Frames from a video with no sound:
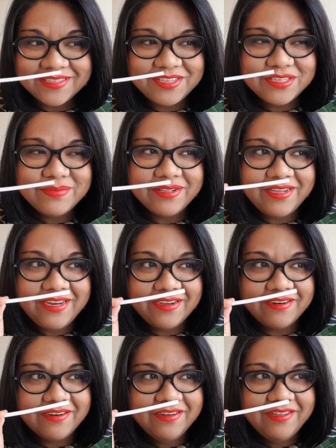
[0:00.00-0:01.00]
I smell it
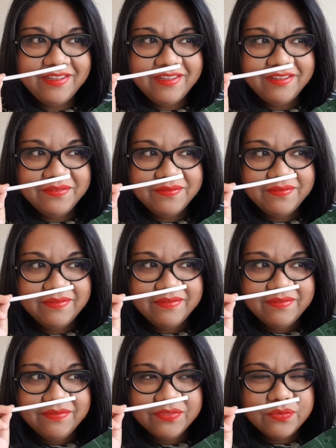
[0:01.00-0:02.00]
here.
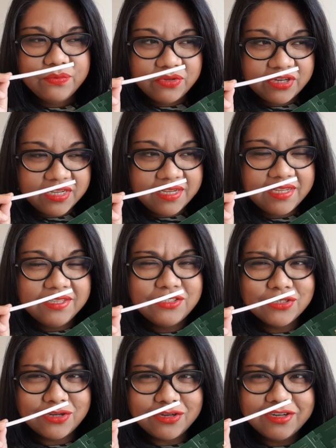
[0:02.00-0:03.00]
Woody,
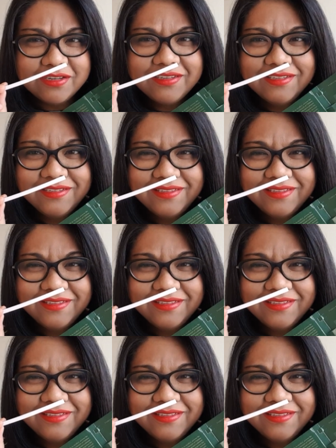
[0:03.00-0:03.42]
dark.